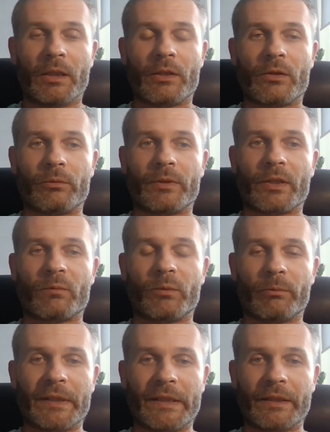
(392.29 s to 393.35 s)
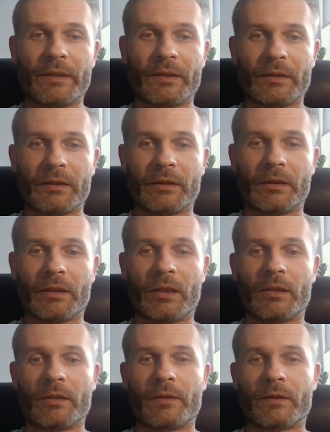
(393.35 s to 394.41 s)
So that's what we did.
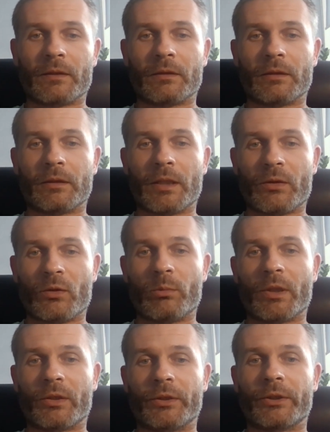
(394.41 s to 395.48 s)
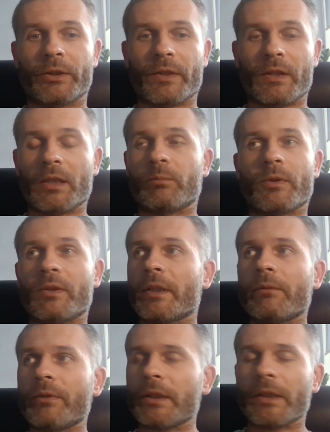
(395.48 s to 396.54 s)
And as you may clearly see, it was
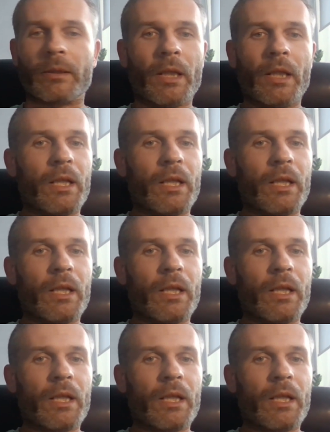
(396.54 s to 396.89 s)
like really,